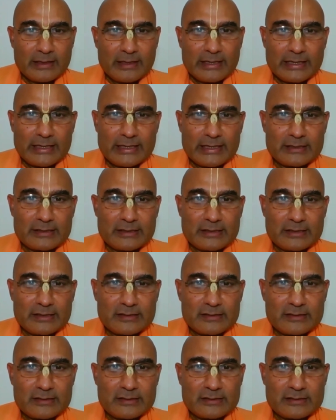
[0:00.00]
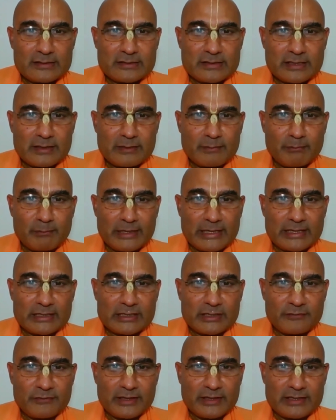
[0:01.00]
And Sri
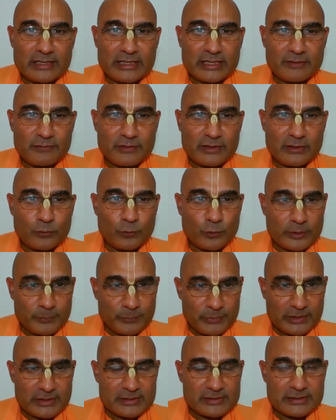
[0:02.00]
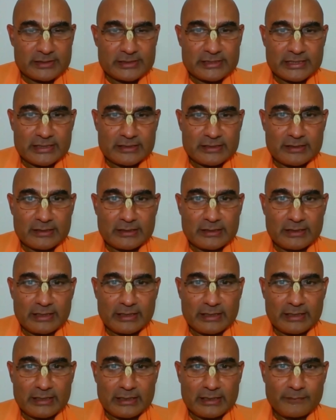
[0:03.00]
Madhavi Devi, who appears in Chaitanya
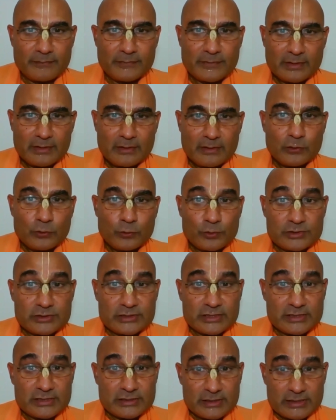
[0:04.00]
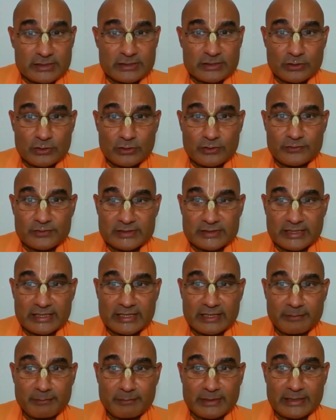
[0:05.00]
Lila, who is the sister of
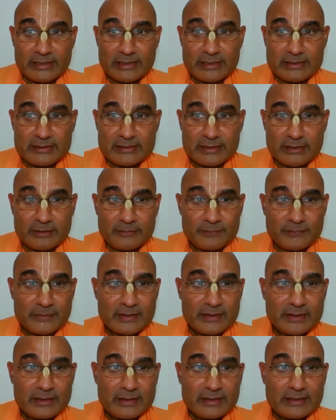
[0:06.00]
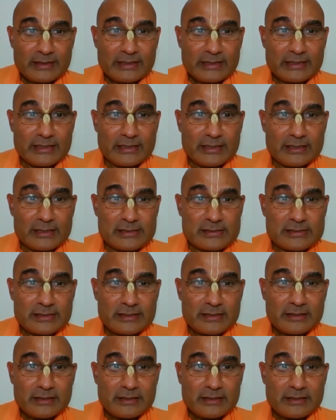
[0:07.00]
Sikhi Mahiti, is